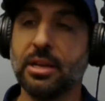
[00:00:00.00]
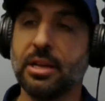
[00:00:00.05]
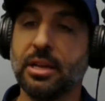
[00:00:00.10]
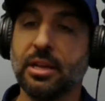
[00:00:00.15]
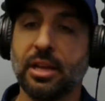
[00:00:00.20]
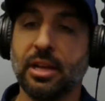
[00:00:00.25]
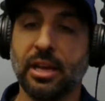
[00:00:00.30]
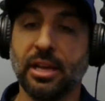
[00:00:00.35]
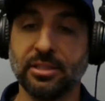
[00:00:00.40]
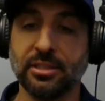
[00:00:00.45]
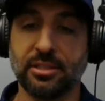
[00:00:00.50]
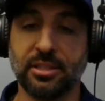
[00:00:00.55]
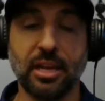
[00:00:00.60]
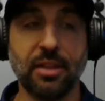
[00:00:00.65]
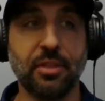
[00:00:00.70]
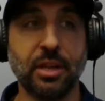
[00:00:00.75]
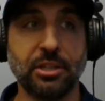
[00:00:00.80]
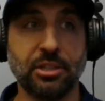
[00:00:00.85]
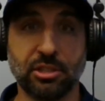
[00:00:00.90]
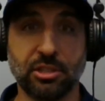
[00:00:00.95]
Instead,
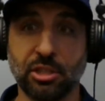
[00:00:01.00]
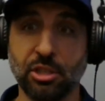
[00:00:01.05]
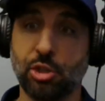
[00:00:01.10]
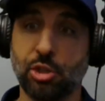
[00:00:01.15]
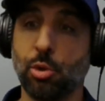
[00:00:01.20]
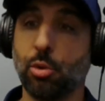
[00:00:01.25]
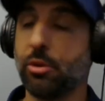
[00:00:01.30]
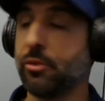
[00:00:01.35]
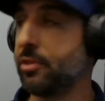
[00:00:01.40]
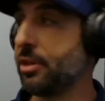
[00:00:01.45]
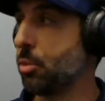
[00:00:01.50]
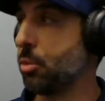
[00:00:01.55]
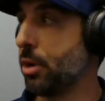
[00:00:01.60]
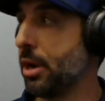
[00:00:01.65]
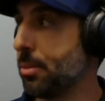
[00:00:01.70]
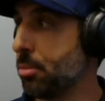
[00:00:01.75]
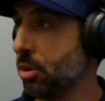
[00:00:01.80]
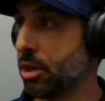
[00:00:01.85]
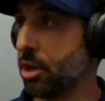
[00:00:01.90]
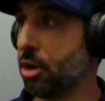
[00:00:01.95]
they just intuitively were
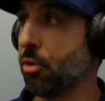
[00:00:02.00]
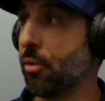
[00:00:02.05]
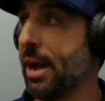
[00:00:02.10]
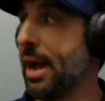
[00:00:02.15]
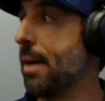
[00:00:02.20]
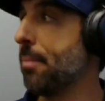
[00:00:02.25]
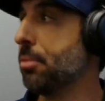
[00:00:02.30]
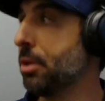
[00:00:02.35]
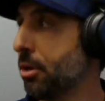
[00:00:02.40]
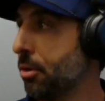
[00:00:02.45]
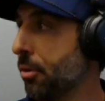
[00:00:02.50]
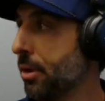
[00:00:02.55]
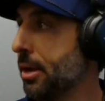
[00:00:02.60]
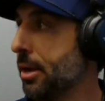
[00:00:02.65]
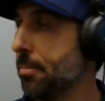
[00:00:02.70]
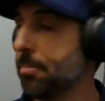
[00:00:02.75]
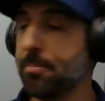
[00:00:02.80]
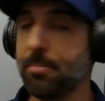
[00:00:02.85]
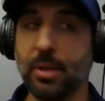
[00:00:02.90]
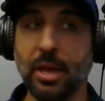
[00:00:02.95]
able to grab the
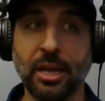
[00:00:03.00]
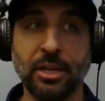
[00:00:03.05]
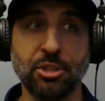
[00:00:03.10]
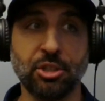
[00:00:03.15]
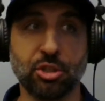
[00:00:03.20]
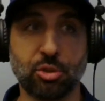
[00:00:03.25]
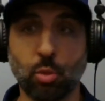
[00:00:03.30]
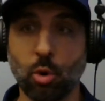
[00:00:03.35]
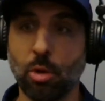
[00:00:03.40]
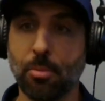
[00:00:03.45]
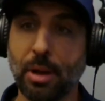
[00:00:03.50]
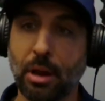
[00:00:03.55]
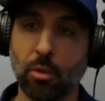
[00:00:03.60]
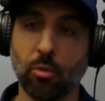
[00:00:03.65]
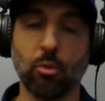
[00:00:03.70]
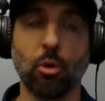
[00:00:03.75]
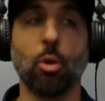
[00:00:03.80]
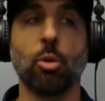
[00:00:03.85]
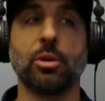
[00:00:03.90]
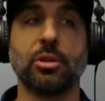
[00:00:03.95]
grip and just worry about
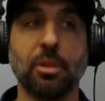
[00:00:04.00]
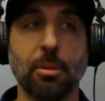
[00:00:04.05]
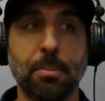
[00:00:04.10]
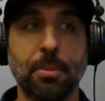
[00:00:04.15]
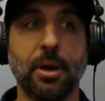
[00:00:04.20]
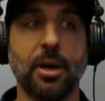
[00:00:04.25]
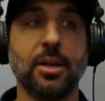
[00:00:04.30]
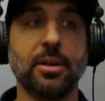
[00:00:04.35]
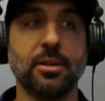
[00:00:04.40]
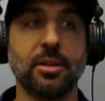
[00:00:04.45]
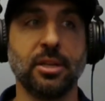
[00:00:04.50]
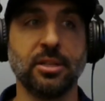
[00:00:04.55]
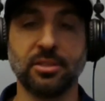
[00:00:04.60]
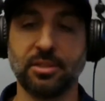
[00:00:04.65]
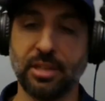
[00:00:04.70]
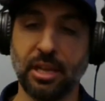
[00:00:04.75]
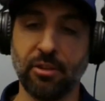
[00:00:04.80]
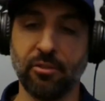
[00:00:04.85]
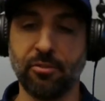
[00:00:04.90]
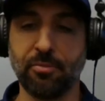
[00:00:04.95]
rolling the putt
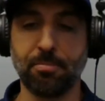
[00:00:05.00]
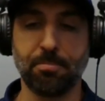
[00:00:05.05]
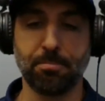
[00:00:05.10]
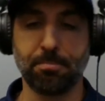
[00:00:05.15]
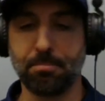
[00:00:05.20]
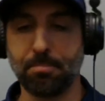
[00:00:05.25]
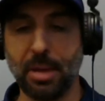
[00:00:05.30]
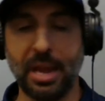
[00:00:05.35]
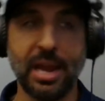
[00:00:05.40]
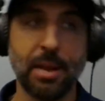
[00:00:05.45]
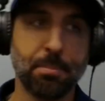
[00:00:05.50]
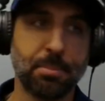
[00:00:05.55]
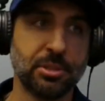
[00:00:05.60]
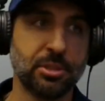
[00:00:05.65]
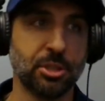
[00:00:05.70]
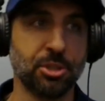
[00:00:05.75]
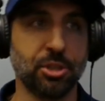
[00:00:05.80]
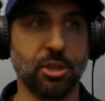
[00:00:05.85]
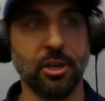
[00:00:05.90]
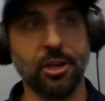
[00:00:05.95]
instead of hand
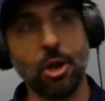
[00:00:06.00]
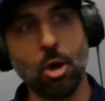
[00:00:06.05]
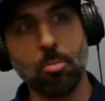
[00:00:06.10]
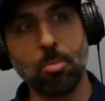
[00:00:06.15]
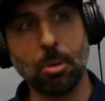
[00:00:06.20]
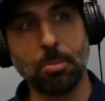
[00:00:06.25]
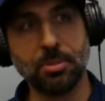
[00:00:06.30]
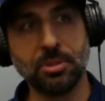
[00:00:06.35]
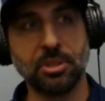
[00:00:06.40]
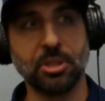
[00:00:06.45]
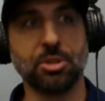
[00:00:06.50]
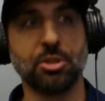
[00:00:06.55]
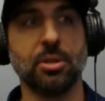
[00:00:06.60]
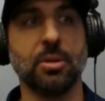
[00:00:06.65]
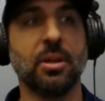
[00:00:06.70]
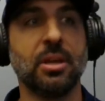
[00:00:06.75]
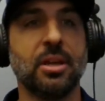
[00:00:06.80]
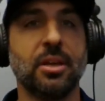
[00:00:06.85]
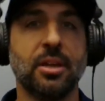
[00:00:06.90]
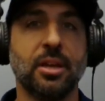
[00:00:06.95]
position and elbow position.
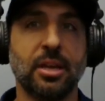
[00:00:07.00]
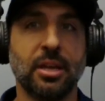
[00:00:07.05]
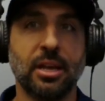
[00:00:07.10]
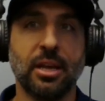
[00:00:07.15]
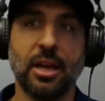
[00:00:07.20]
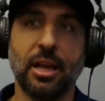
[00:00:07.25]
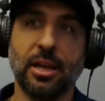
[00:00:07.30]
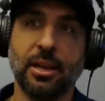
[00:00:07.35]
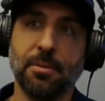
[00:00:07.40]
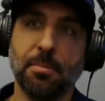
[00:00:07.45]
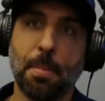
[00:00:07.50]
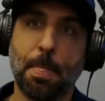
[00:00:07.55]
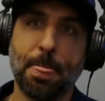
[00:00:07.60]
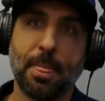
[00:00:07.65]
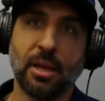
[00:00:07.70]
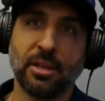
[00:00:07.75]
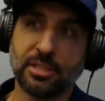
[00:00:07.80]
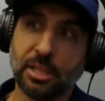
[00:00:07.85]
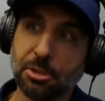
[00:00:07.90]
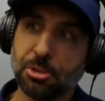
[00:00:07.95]
And
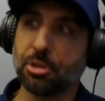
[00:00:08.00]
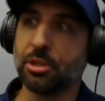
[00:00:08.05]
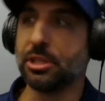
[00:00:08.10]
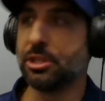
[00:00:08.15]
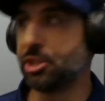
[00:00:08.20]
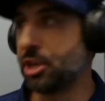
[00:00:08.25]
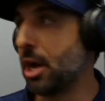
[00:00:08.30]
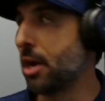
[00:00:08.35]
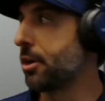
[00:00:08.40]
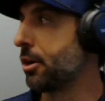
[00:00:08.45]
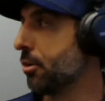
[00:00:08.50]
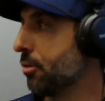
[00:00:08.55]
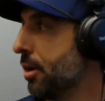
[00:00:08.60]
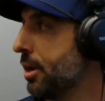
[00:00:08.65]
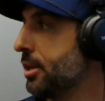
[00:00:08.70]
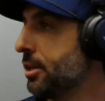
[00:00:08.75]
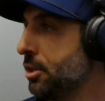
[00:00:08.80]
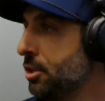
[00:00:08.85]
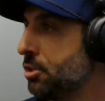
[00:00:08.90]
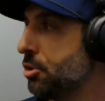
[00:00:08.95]
essentially, shocker, right?
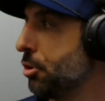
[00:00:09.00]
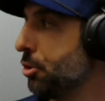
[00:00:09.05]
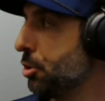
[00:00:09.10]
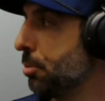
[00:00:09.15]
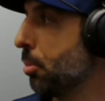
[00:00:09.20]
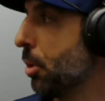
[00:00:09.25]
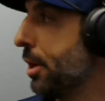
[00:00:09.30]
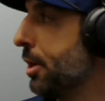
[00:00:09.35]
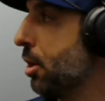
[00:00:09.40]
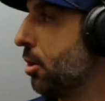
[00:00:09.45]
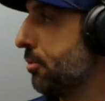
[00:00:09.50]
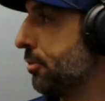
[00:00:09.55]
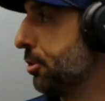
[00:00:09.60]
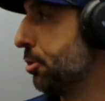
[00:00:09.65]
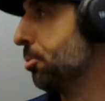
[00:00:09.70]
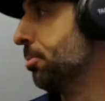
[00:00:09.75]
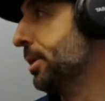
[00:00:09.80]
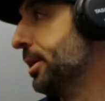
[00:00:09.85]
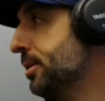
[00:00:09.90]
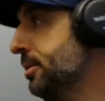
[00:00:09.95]
You turn your brain off a little bit.